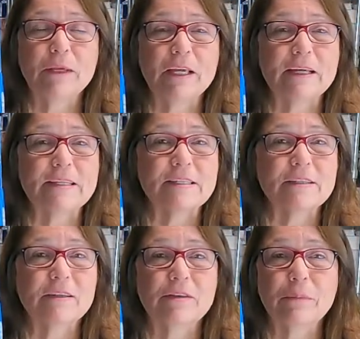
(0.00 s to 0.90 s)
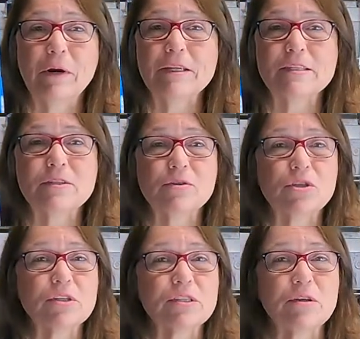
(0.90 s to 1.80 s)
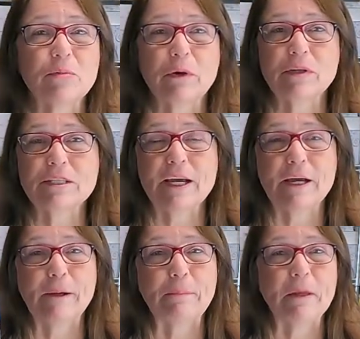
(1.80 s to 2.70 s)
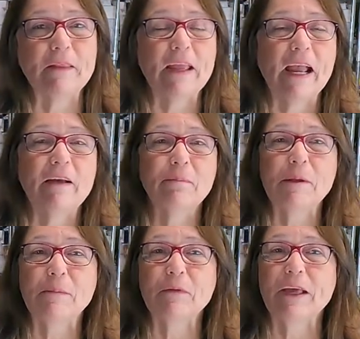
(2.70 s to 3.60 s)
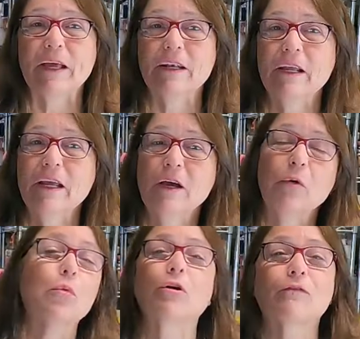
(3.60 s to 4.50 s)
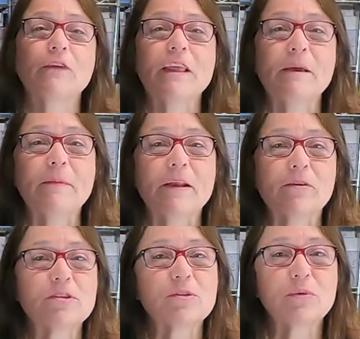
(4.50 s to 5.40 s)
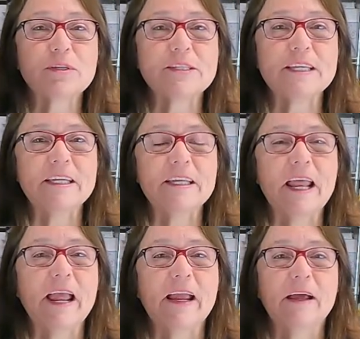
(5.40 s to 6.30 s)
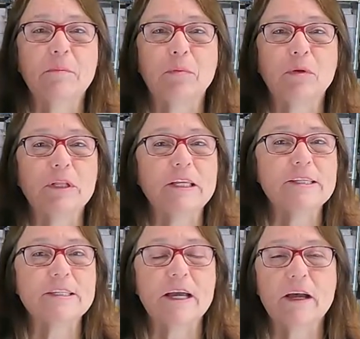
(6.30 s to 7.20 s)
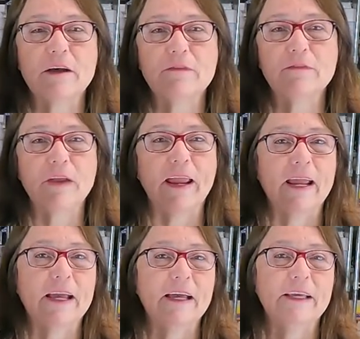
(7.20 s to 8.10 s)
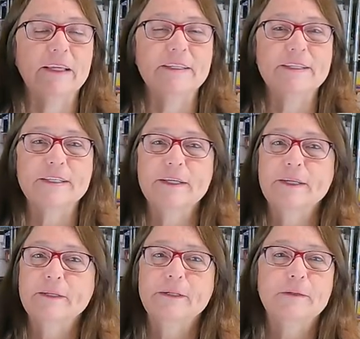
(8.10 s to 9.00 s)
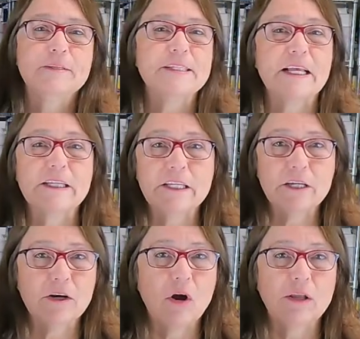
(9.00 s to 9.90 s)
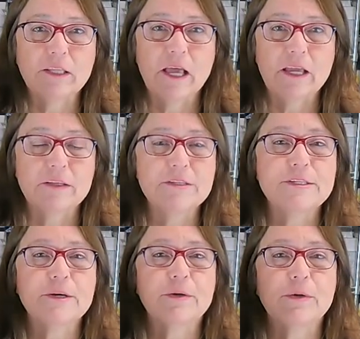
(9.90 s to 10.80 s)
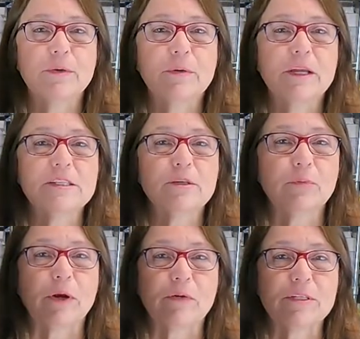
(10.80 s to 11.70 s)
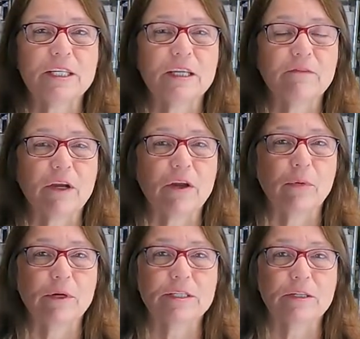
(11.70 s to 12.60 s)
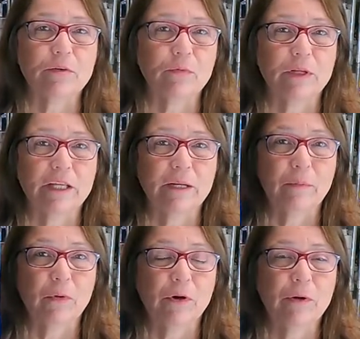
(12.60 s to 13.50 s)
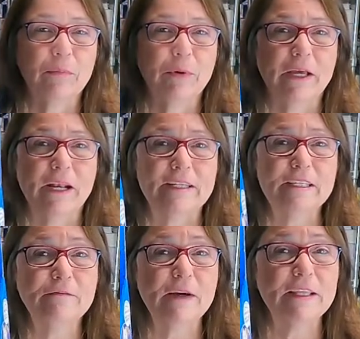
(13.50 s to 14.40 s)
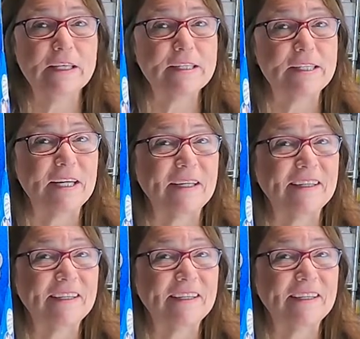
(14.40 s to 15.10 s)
because the prices are just so marked up and they have people that work for them that are sourcing and pulling stuff and selling it online. So it's a rarity if I go into Goodwill anymore. But I did find this.